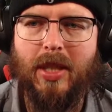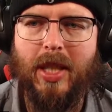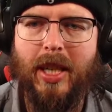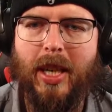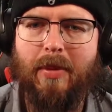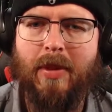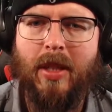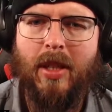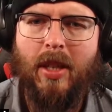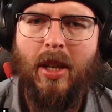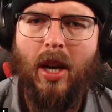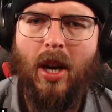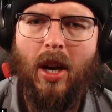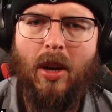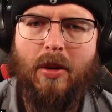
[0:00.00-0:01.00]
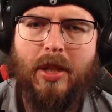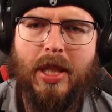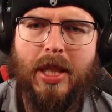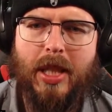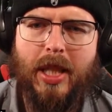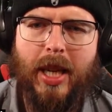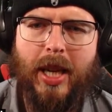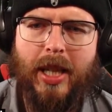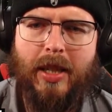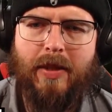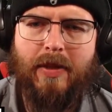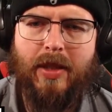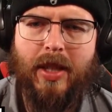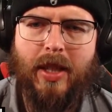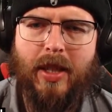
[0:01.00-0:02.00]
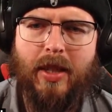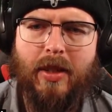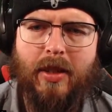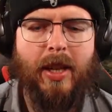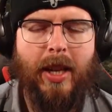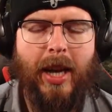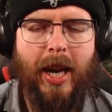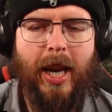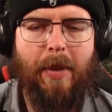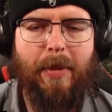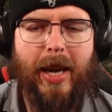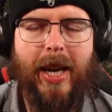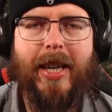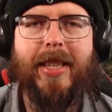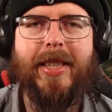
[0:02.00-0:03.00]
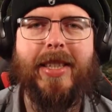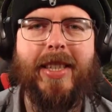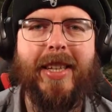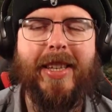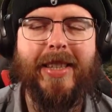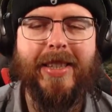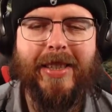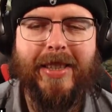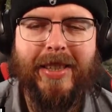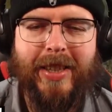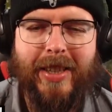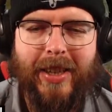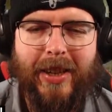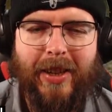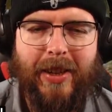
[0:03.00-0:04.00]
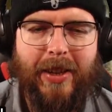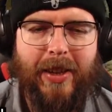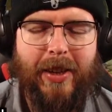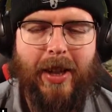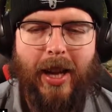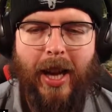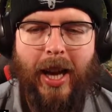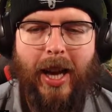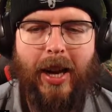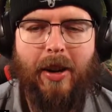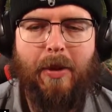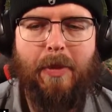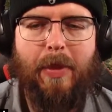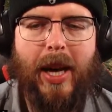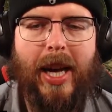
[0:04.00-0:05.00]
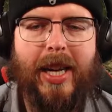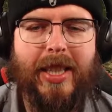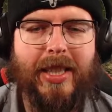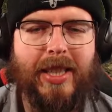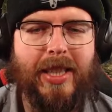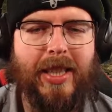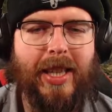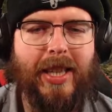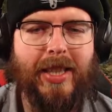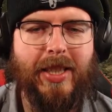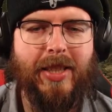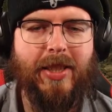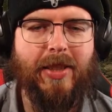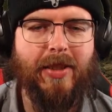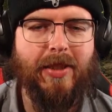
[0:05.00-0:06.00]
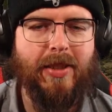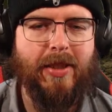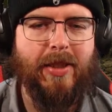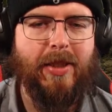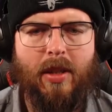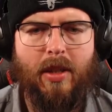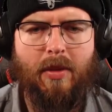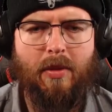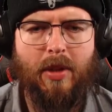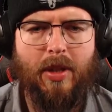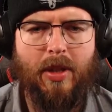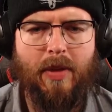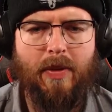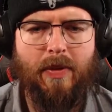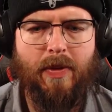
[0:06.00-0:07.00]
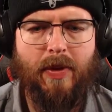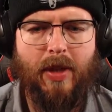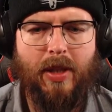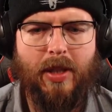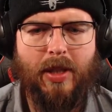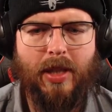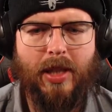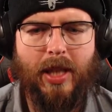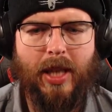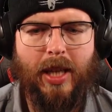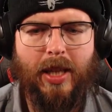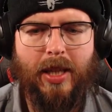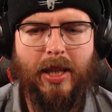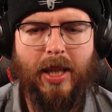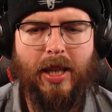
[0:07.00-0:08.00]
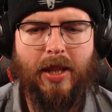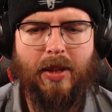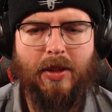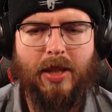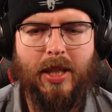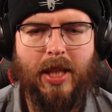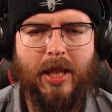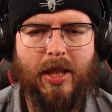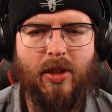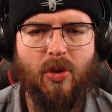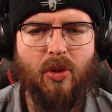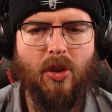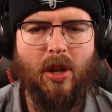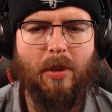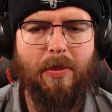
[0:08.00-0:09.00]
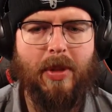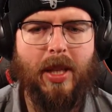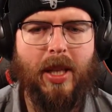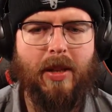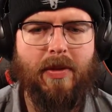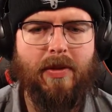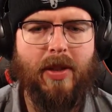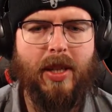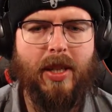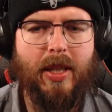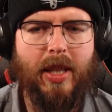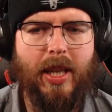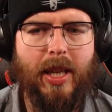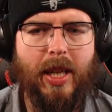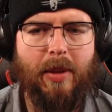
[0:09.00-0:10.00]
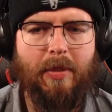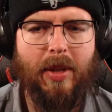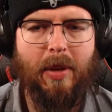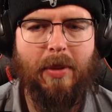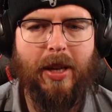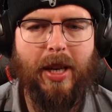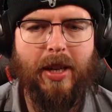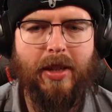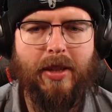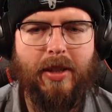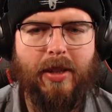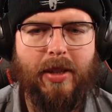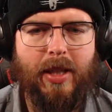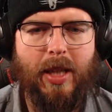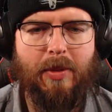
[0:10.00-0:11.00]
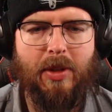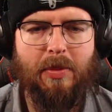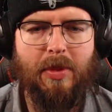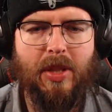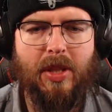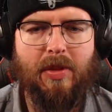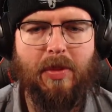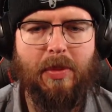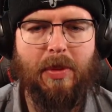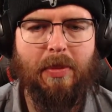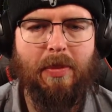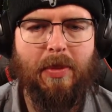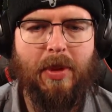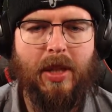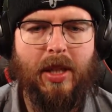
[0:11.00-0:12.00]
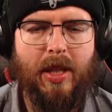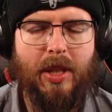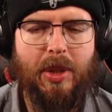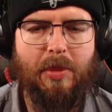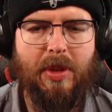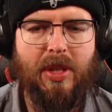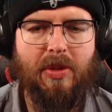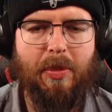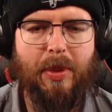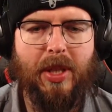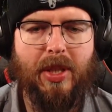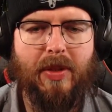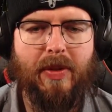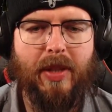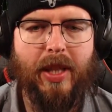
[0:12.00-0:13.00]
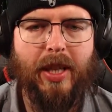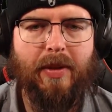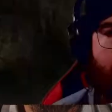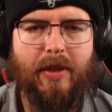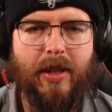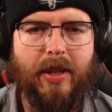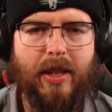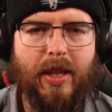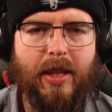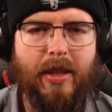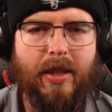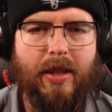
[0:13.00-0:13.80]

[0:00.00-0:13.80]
Like I'm. Oh, there's a cave there. How bad is this? How bad is this, dude? What the fuck is that? That looks like a drop. No, fuck that. I'm, I'm out. I'm too much of a too much of a bitch for that. Fuck that.